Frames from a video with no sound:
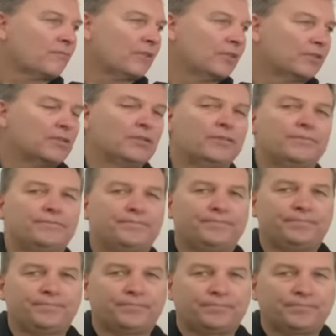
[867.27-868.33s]

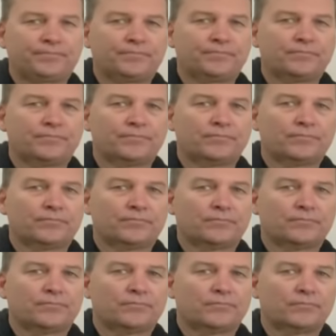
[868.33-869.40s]

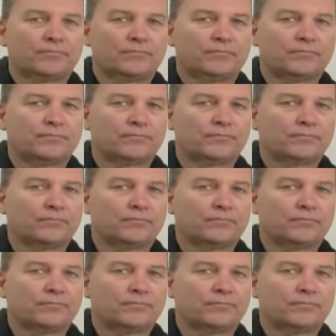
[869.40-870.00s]
The person shown says nothing.